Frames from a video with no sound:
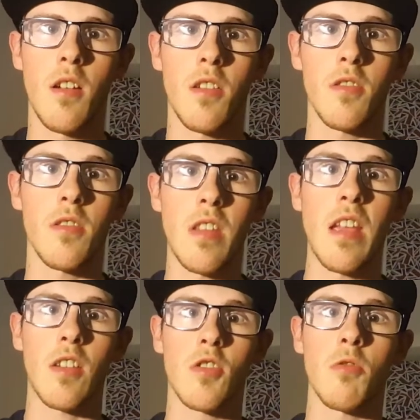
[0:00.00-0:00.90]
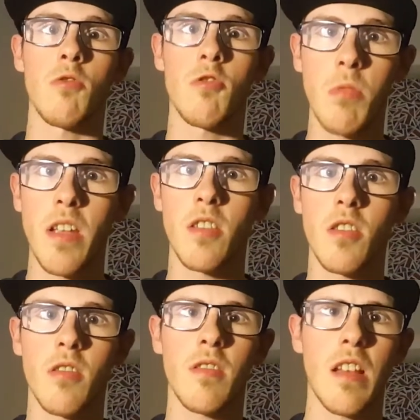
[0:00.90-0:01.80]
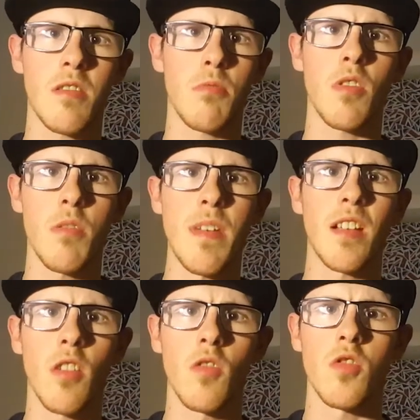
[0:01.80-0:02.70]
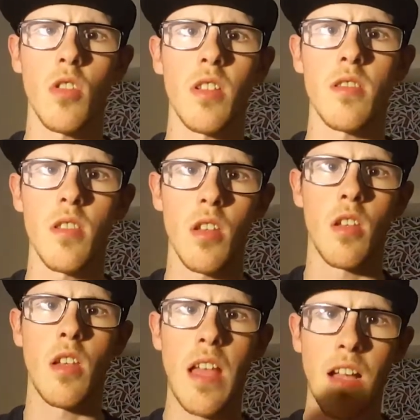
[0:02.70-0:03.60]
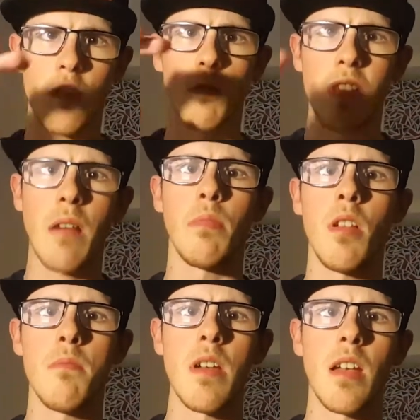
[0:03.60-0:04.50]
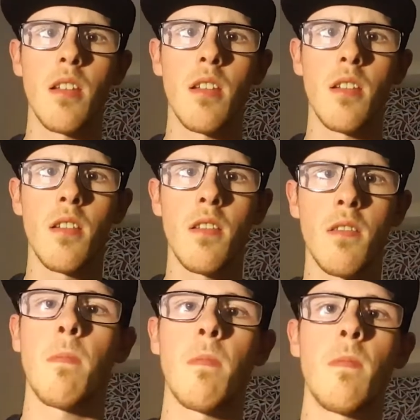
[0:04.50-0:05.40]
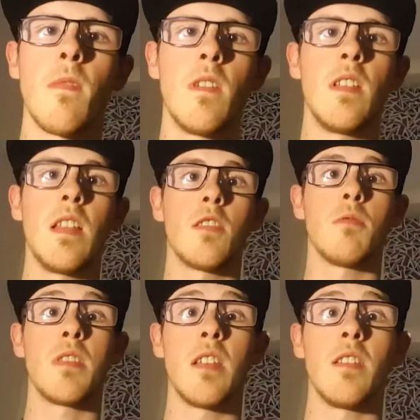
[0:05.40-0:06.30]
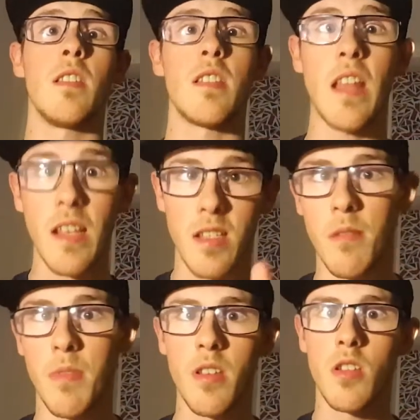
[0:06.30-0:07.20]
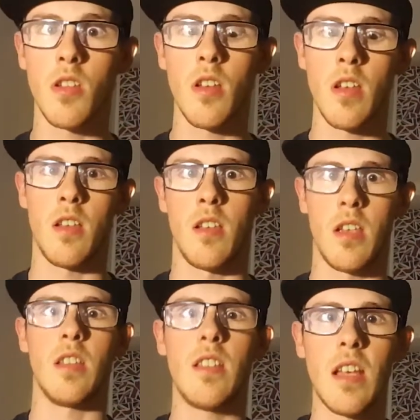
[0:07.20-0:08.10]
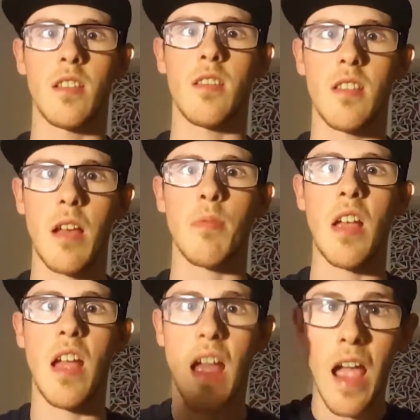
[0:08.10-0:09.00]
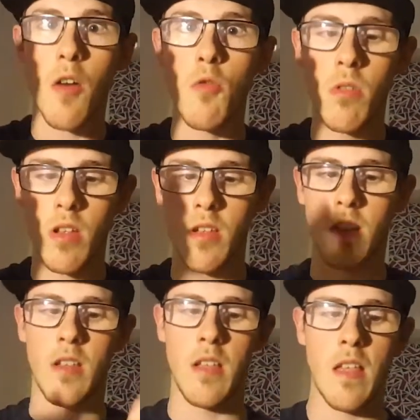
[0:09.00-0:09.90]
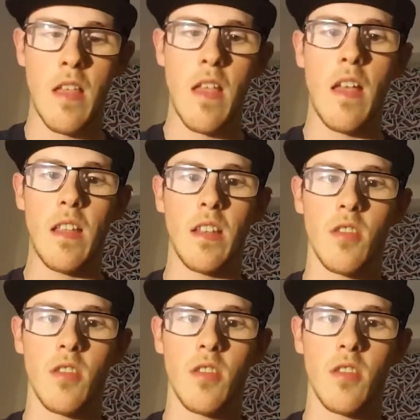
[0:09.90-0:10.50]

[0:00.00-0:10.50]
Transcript: on the actual Switch. That's what the main console is, the actual tablet bit. And as we see in this next image, he takes the tablet out, and